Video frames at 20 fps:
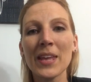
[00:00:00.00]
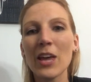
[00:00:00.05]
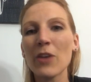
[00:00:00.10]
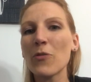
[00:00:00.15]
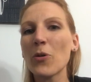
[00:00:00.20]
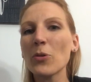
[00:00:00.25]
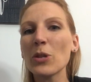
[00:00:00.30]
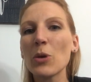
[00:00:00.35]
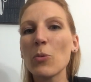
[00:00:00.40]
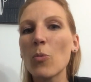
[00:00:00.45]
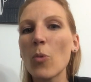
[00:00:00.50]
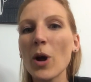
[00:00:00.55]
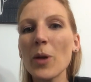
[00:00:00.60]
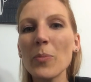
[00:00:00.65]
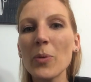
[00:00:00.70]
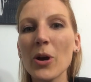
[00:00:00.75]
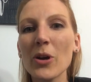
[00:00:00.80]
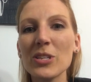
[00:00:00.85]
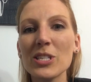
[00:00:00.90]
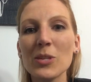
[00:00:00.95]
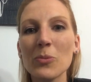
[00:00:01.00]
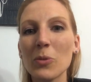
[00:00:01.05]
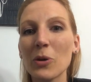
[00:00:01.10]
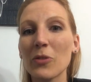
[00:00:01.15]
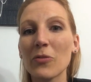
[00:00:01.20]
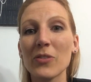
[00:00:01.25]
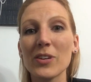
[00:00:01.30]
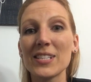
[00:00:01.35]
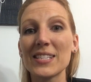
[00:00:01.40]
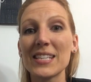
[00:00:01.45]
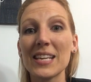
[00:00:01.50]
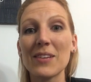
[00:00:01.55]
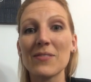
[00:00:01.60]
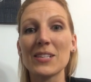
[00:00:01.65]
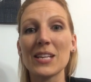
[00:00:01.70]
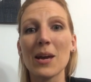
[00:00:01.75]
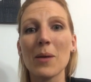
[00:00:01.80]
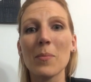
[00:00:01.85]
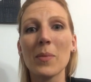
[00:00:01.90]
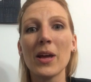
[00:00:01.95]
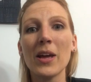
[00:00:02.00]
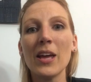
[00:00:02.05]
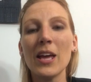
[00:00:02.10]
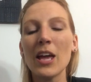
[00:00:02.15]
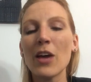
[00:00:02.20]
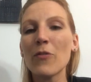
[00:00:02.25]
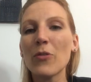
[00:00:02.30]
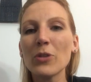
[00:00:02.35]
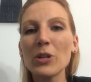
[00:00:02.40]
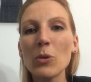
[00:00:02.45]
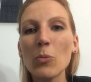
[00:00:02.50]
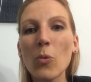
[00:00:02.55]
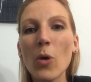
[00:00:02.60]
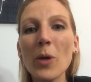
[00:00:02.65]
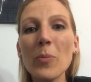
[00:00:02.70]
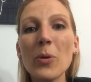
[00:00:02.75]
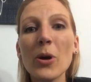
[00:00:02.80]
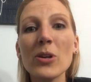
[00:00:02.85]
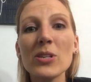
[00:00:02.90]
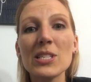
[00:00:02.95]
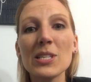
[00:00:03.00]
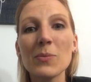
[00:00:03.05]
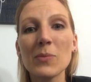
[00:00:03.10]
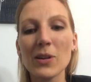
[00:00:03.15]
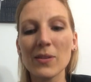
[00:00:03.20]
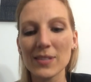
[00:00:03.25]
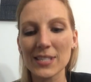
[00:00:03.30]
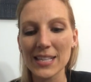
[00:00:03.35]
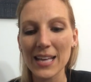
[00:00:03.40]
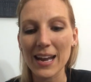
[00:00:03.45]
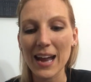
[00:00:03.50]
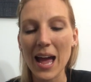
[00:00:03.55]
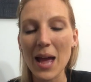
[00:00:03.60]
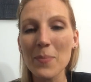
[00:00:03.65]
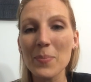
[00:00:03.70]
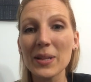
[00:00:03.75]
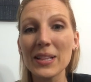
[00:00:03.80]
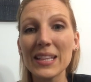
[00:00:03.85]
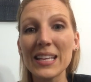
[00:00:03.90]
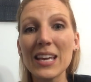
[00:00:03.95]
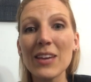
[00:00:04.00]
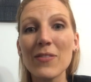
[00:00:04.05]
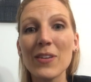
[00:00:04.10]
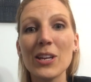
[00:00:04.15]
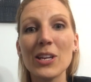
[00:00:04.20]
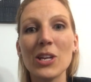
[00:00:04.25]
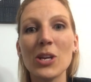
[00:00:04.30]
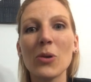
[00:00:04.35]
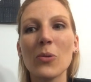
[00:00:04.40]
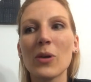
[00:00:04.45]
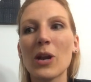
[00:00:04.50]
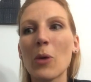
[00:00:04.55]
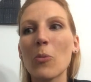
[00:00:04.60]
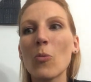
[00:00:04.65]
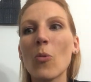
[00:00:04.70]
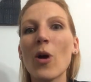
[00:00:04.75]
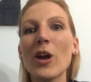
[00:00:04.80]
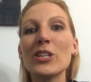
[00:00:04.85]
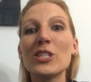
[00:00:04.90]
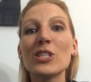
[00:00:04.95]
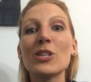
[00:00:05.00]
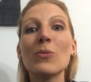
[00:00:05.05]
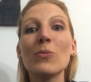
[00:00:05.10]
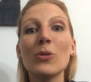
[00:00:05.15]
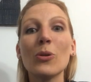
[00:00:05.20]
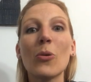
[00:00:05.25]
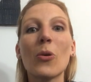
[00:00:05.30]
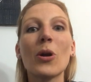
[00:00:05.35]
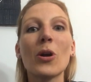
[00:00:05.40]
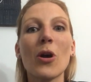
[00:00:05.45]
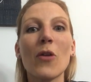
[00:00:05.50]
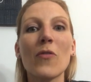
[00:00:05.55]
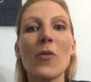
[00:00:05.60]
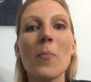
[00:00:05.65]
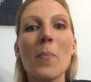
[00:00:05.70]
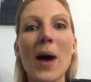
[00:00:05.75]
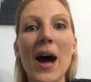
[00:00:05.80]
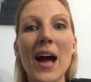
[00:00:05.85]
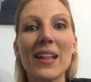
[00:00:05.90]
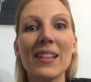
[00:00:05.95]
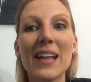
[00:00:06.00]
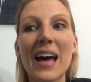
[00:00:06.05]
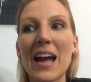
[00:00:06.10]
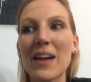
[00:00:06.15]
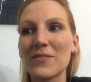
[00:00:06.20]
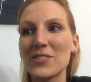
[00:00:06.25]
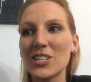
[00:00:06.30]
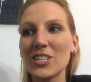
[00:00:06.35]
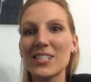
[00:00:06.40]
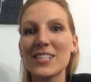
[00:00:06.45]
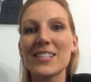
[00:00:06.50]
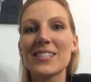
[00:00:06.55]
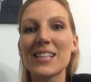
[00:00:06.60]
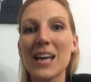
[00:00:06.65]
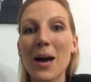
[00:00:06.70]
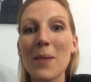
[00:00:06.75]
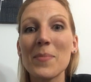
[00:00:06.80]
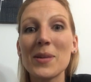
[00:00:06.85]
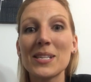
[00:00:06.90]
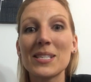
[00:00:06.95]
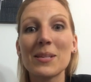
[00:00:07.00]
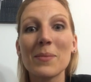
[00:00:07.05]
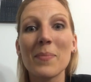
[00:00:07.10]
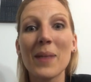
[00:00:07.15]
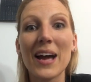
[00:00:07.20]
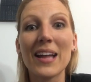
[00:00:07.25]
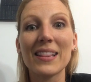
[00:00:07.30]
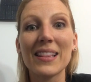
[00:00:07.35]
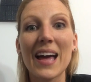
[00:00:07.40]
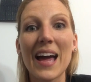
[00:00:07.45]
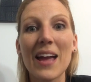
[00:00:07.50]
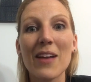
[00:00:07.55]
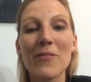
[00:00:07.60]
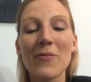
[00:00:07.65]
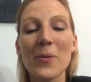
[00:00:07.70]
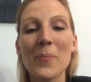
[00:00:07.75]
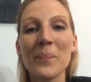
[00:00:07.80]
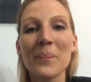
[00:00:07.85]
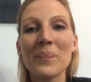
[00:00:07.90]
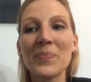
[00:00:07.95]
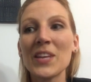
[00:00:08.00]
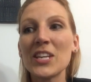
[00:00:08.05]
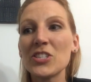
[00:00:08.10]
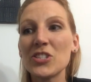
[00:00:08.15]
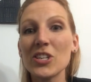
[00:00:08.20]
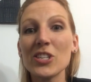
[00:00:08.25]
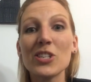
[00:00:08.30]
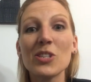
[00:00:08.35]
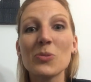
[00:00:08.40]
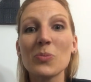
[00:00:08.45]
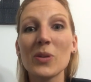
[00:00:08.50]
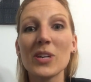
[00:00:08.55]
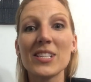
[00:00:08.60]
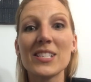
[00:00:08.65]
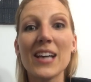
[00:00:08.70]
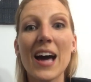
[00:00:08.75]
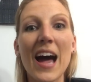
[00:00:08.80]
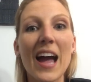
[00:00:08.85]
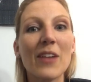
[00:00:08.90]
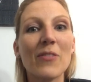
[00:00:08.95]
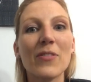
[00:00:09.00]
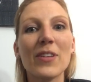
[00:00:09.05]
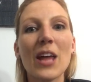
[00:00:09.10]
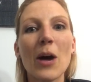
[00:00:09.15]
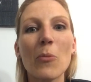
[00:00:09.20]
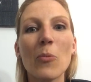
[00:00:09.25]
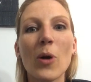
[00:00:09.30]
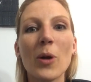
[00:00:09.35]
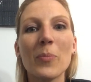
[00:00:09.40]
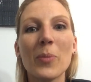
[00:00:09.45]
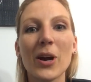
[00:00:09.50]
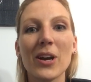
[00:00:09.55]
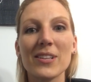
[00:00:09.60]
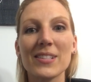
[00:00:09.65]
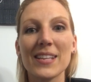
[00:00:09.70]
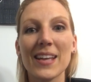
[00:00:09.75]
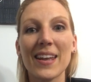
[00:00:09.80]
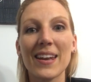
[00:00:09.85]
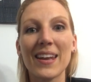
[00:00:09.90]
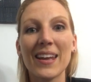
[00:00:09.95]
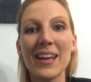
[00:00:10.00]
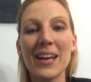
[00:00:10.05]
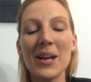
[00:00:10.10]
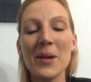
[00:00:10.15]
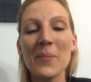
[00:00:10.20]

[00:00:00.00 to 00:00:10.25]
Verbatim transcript: If only one person would have received him, if only one person would have said, I believe in you and I want you, Lord, over my life. Jesus, come into my life. Jesus would have died for that one person.